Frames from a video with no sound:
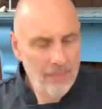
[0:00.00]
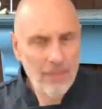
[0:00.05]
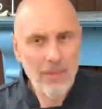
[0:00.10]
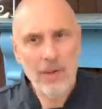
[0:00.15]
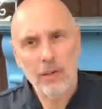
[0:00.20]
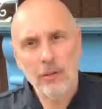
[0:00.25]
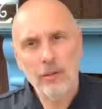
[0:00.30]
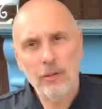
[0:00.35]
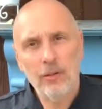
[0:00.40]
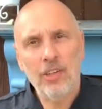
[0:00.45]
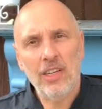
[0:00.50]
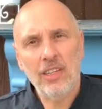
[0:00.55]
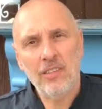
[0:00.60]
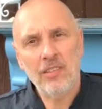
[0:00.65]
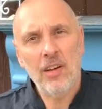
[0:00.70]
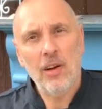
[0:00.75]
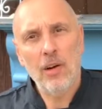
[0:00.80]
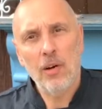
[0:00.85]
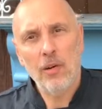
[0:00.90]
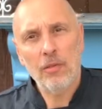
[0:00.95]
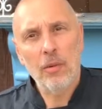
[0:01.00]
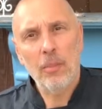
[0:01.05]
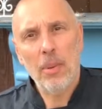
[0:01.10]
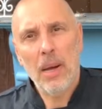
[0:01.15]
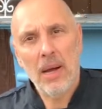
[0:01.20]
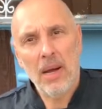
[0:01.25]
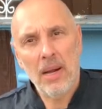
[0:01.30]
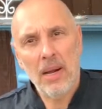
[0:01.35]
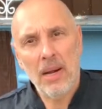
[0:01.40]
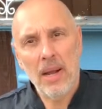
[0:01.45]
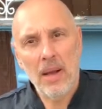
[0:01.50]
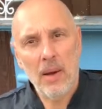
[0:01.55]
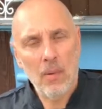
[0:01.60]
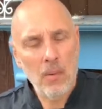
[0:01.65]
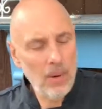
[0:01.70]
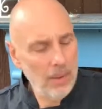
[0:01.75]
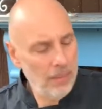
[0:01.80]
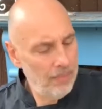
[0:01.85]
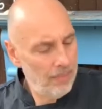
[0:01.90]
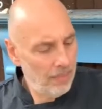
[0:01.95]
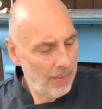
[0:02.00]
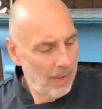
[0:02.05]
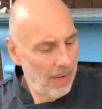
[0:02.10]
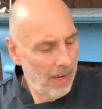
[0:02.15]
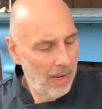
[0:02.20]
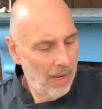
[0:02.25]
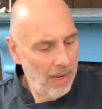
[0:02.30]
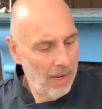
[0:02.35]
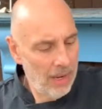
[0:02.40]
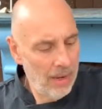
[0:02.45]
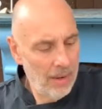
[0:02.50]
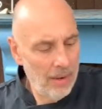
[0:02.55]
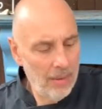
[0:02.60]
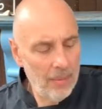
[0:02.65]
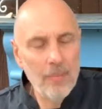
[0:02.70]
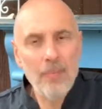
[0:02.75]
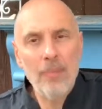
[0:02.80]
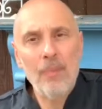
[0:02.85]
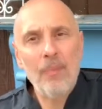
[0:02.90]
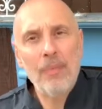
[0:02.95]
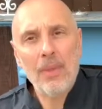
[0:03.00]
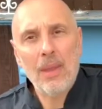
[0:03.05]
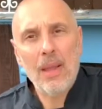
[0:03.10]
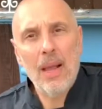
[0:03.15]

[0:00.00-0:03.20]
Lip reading: I checked it after about an hour and